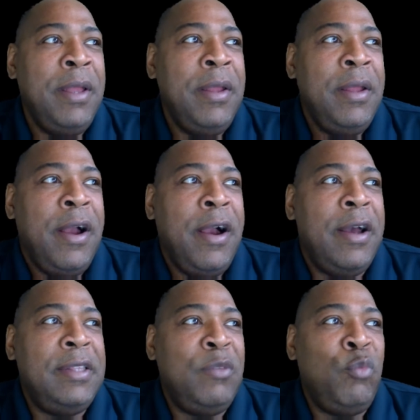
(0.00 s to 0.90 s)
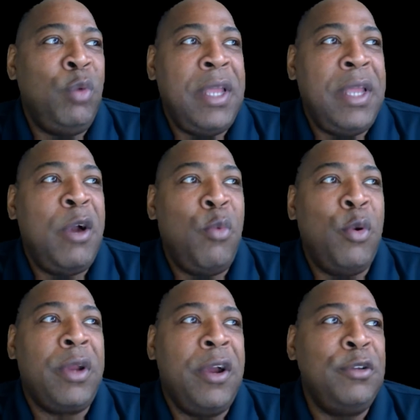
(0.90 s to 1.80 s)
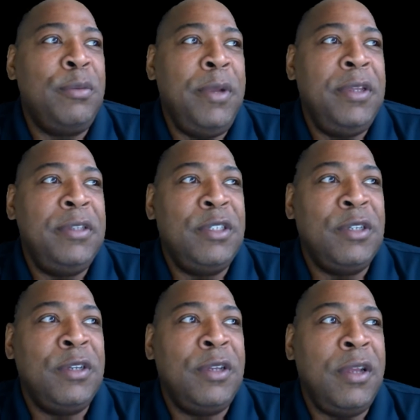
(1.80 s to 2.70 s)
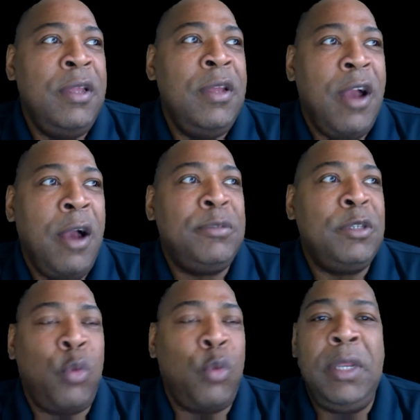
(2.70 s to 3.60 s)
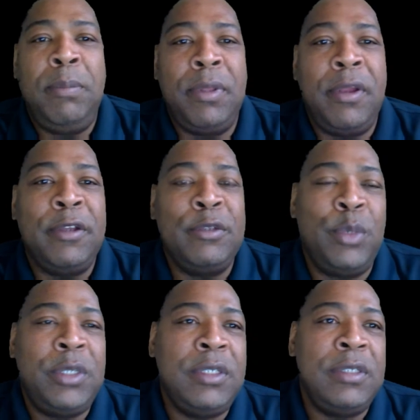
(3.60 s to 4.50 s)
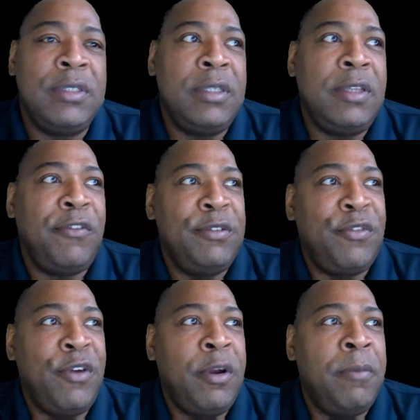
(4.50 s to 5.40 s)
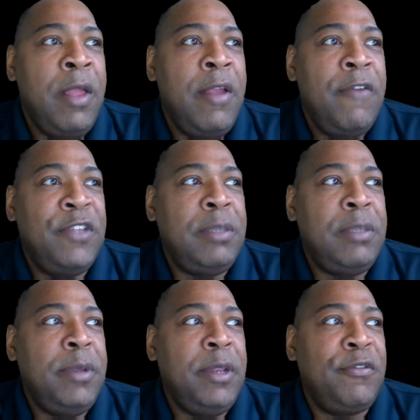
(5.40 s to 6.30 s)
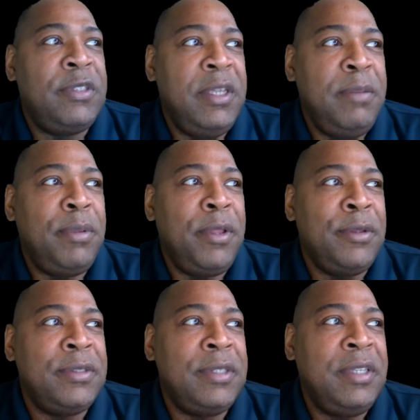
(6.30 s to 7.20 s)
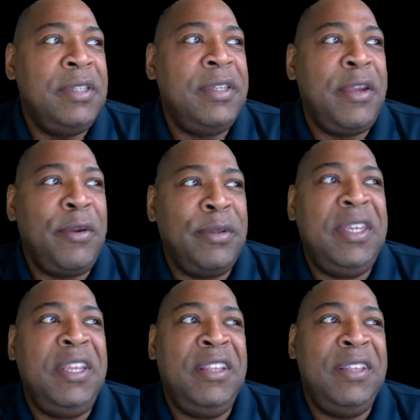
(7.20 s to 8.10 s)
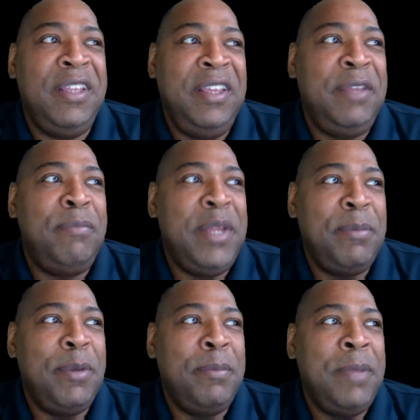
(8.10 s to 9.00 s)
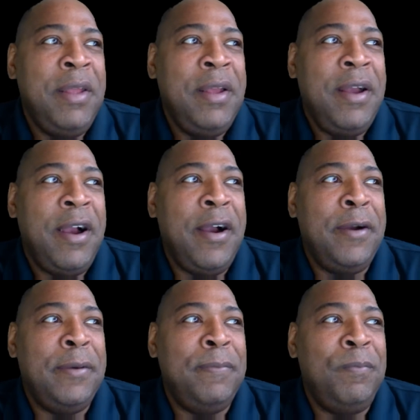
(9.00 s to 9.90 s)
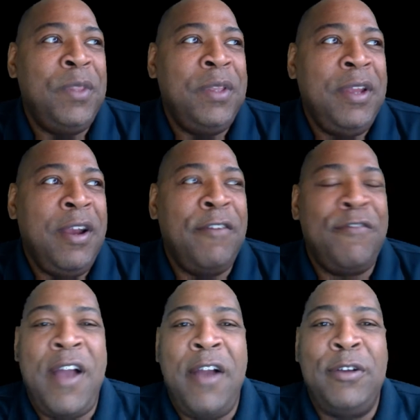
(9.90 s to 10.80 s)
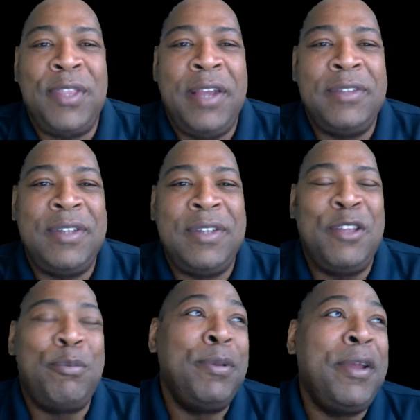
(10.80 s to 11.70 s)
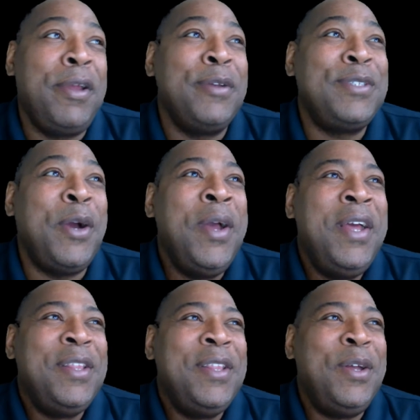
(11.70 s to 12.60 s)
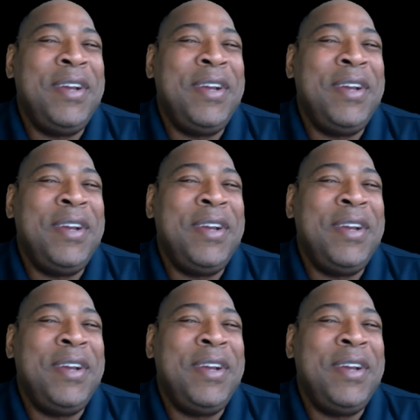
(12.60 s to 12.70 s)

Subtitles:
will now award $100 million to up to 20 players, which is a difference from $50 million for 10 players, and then the guaranteed league minimum of $500,000 per player. So, look,